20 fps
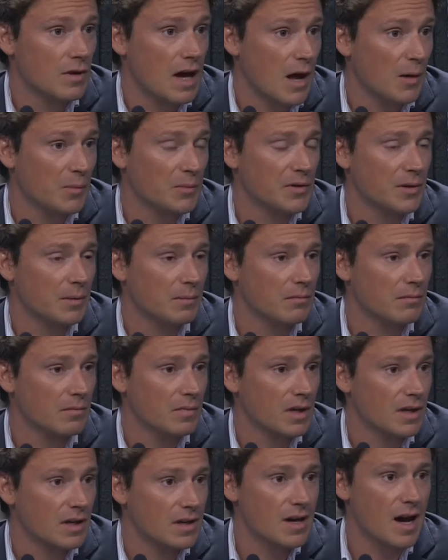help them
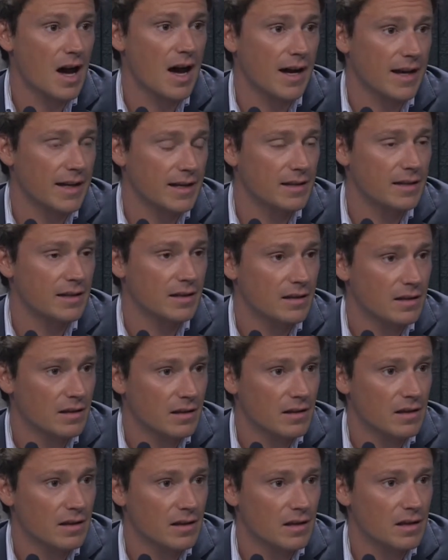guide.
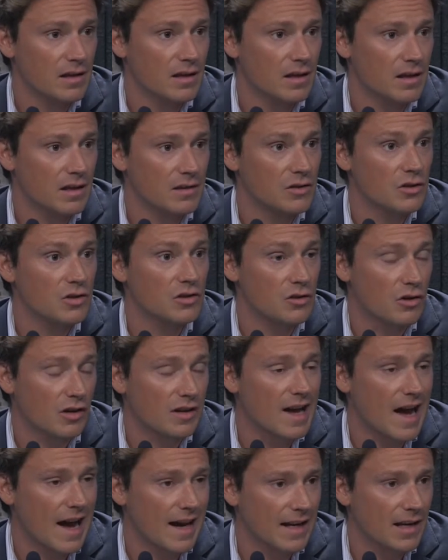You're
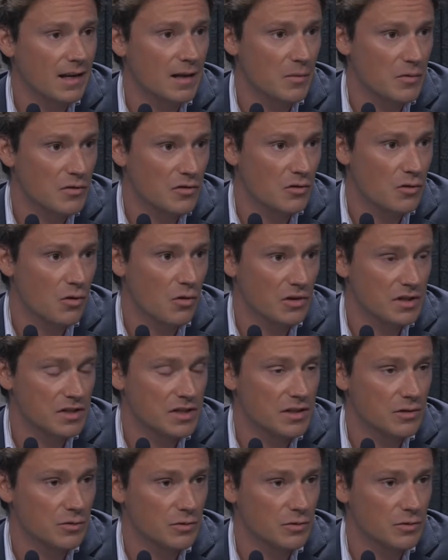guiding them through all these new